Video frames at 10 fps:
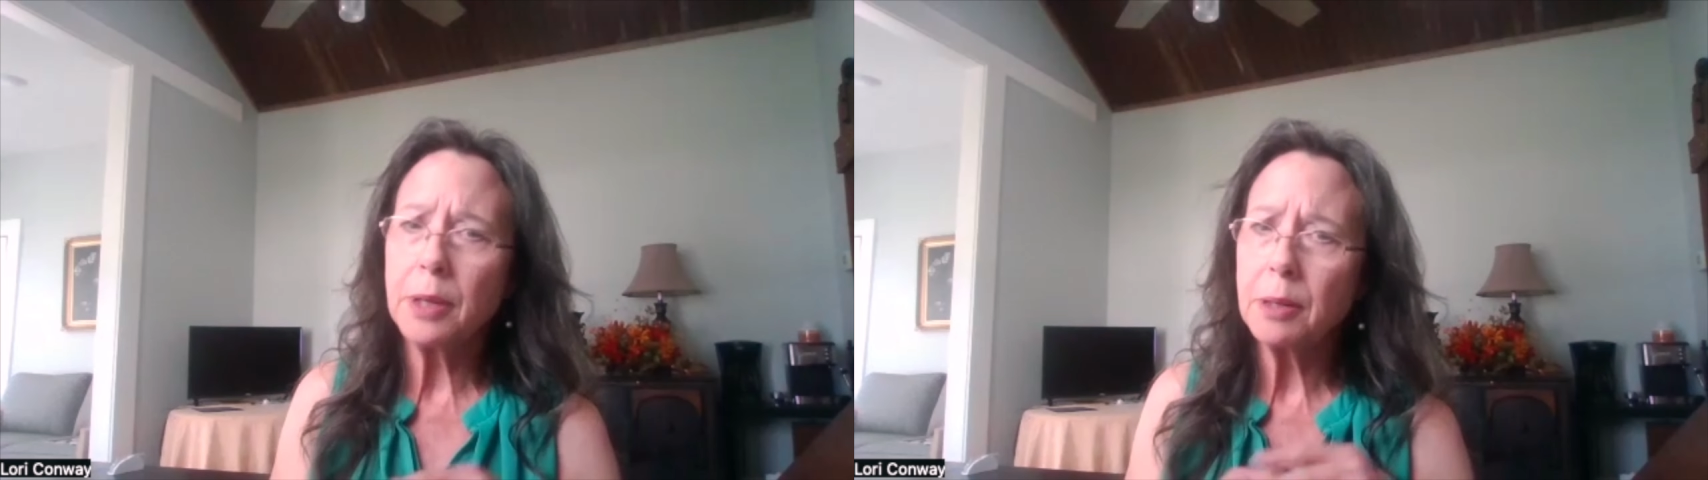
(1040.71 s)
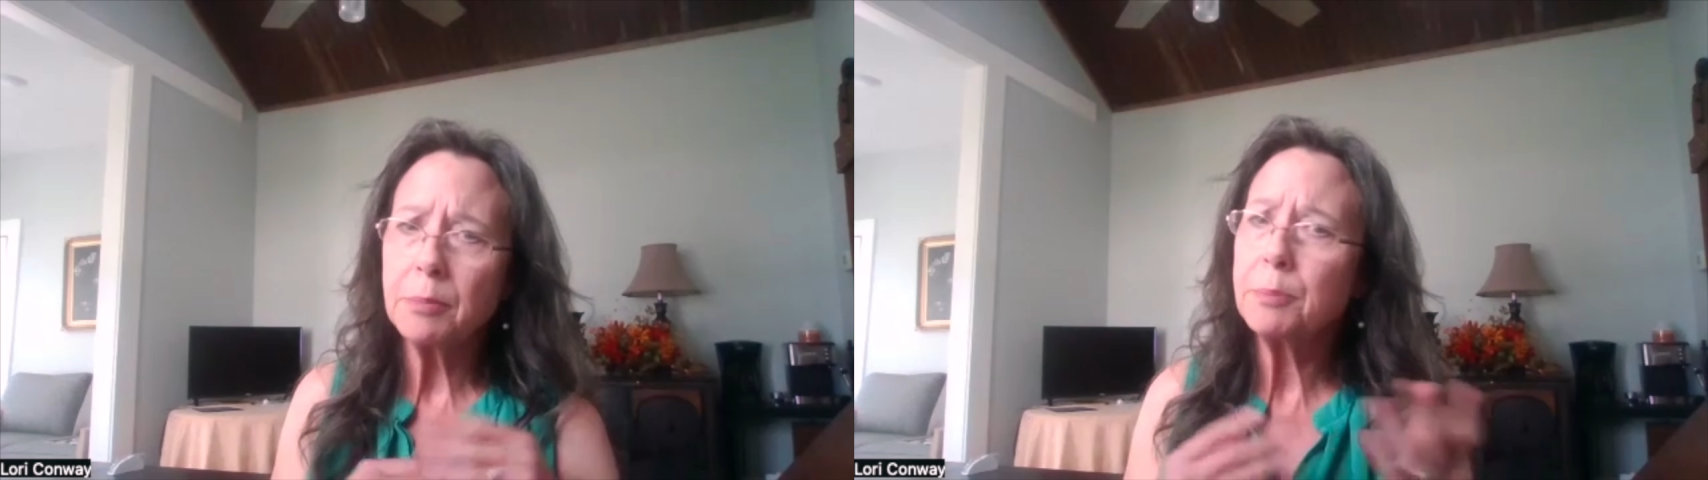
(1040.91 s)

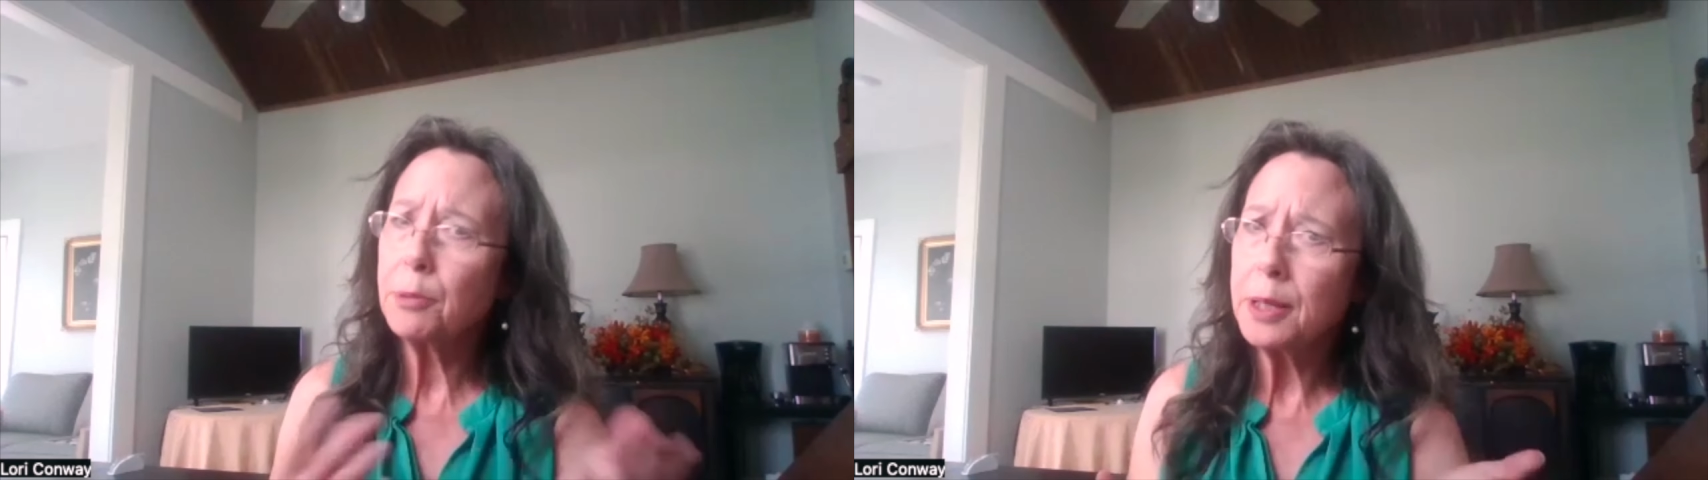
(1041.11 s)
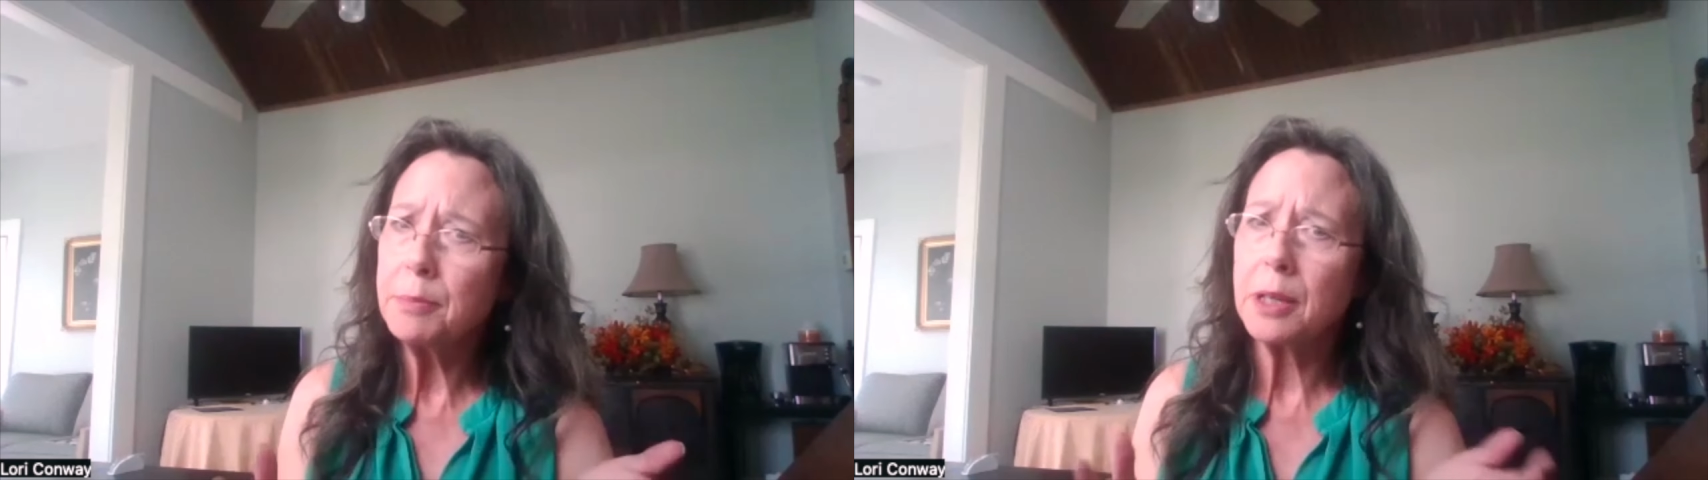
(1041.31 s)
minimum
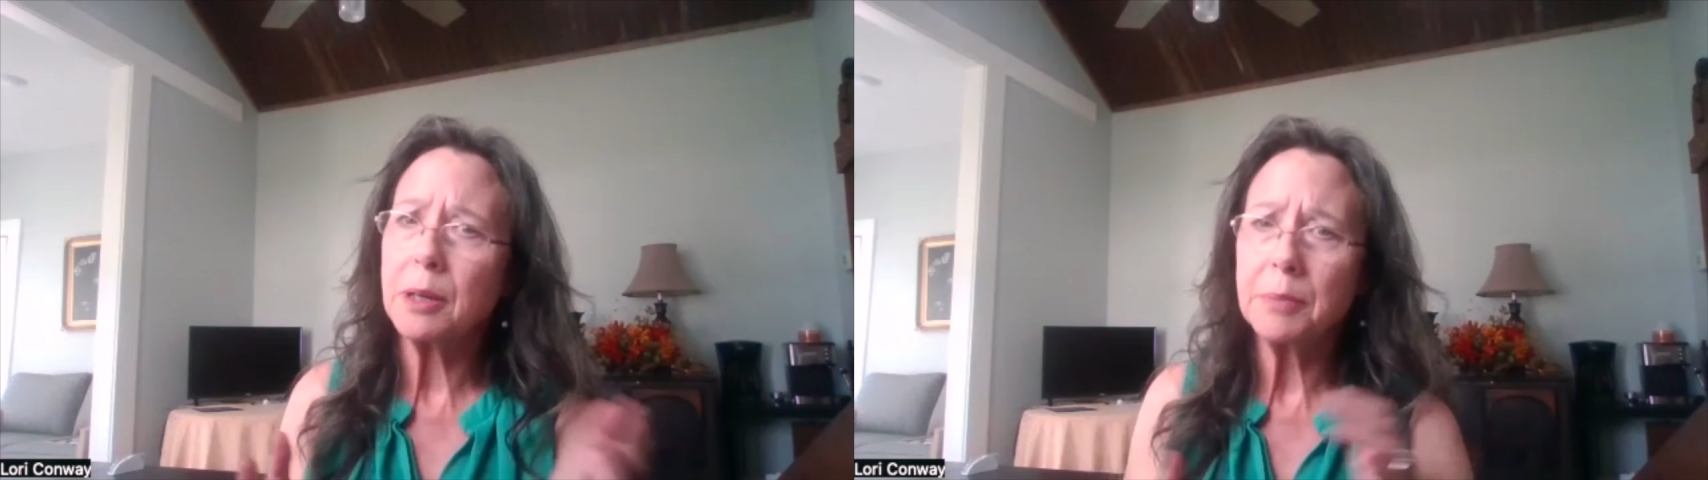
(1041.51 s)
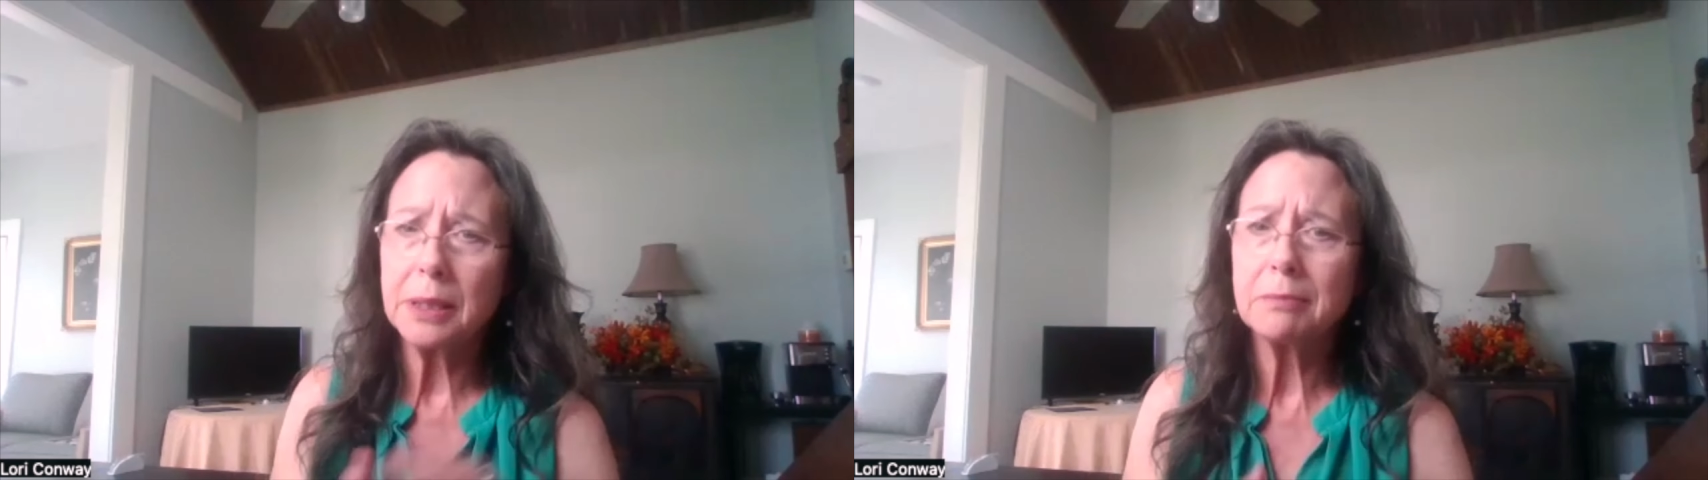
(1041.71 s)

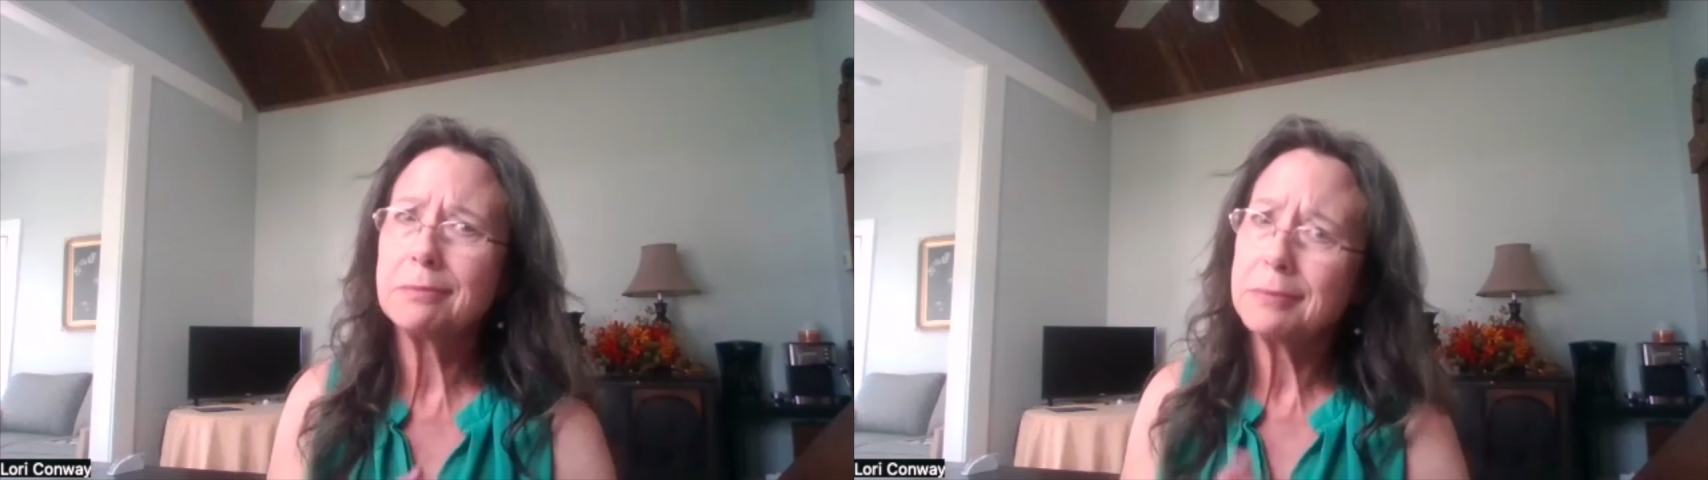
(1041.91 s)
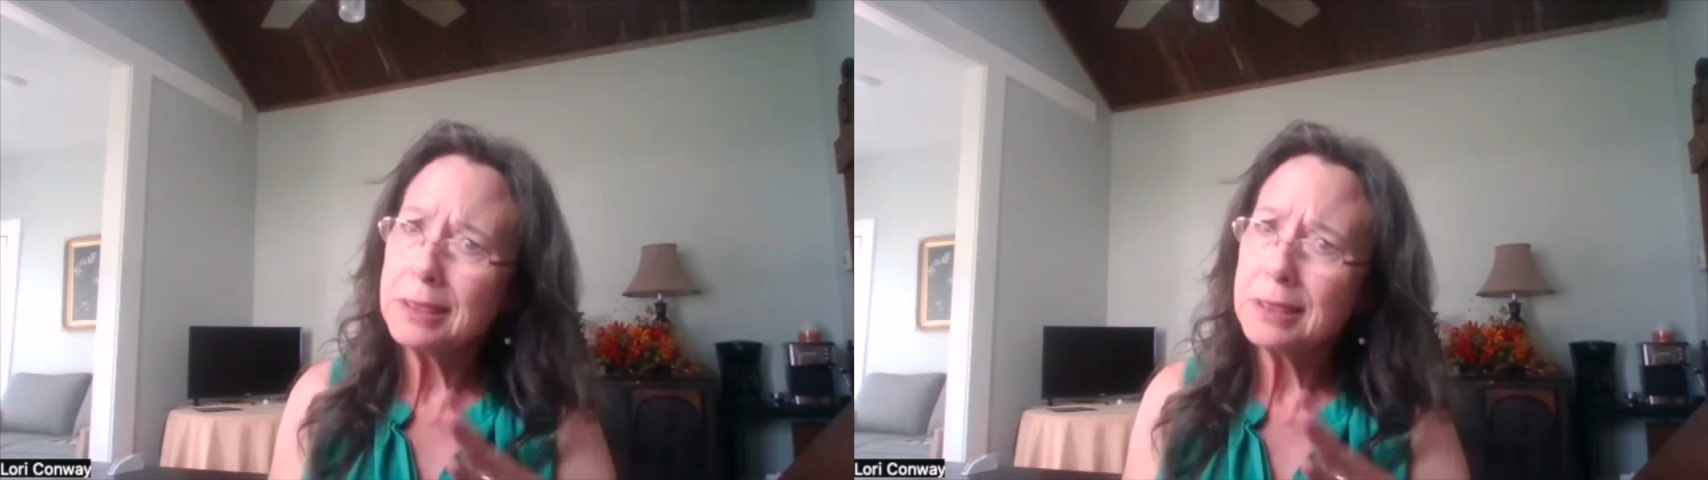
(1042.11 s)
premium, and